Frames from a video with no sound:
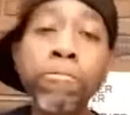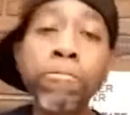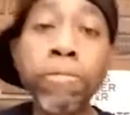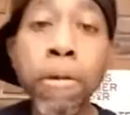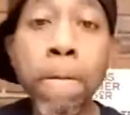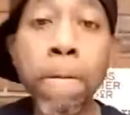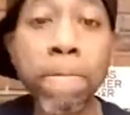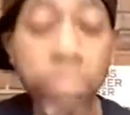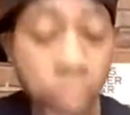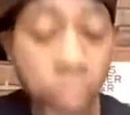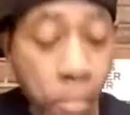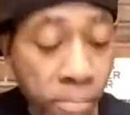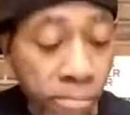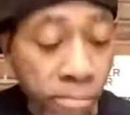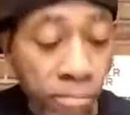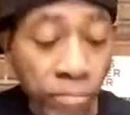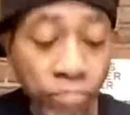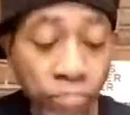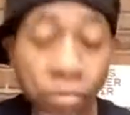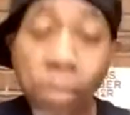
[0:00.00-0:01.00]
So
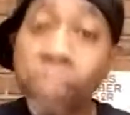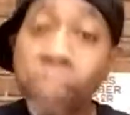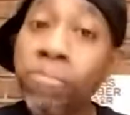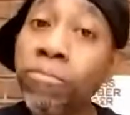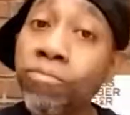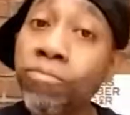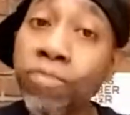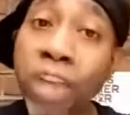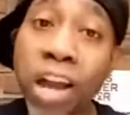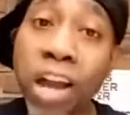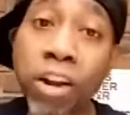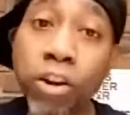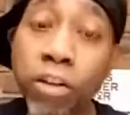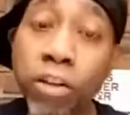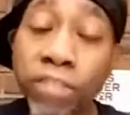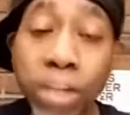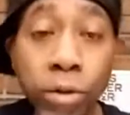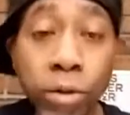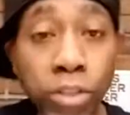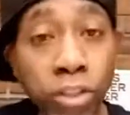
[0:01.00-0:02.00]
I don't know
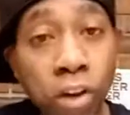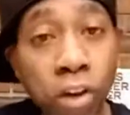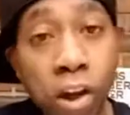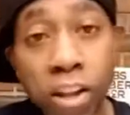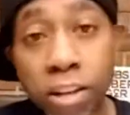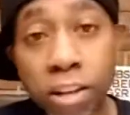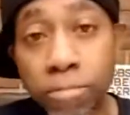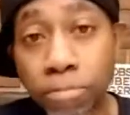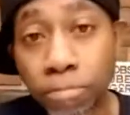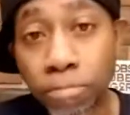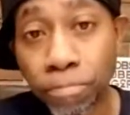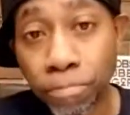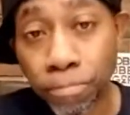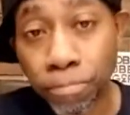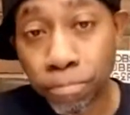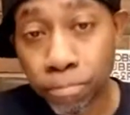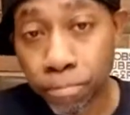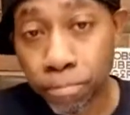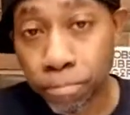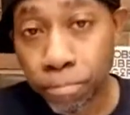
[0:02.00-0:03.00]
if they was calling
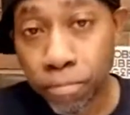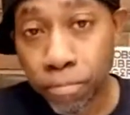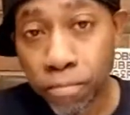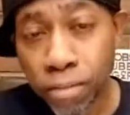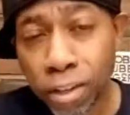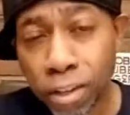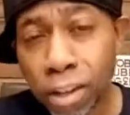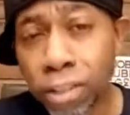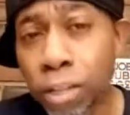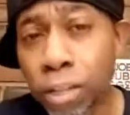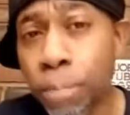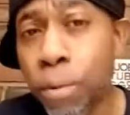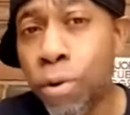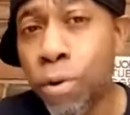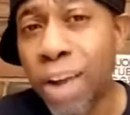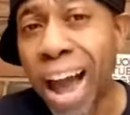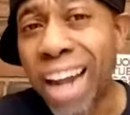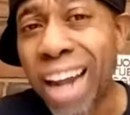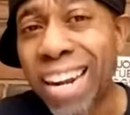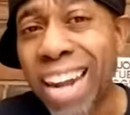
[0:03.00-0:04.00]
the
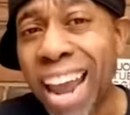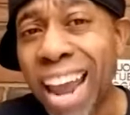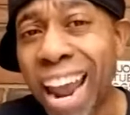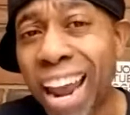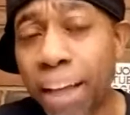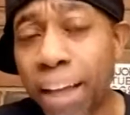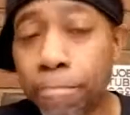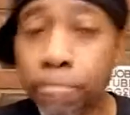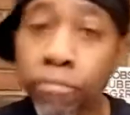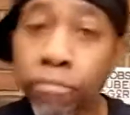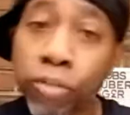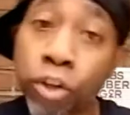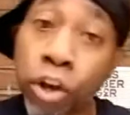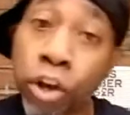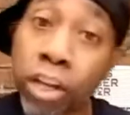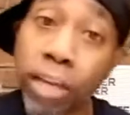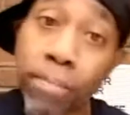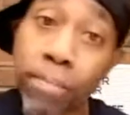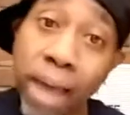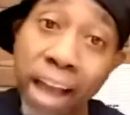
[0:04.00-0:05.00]
punane
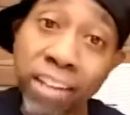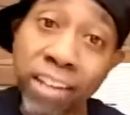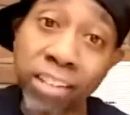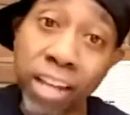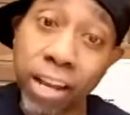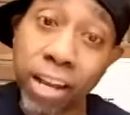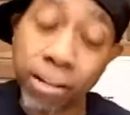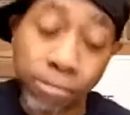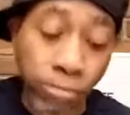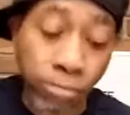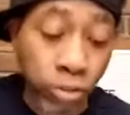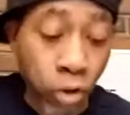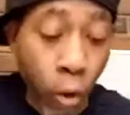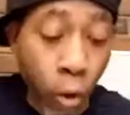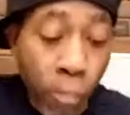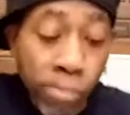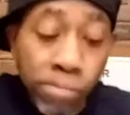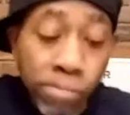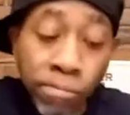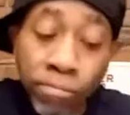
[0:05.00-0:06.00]
cookie back then.
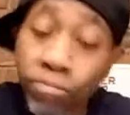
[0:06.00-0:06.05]
So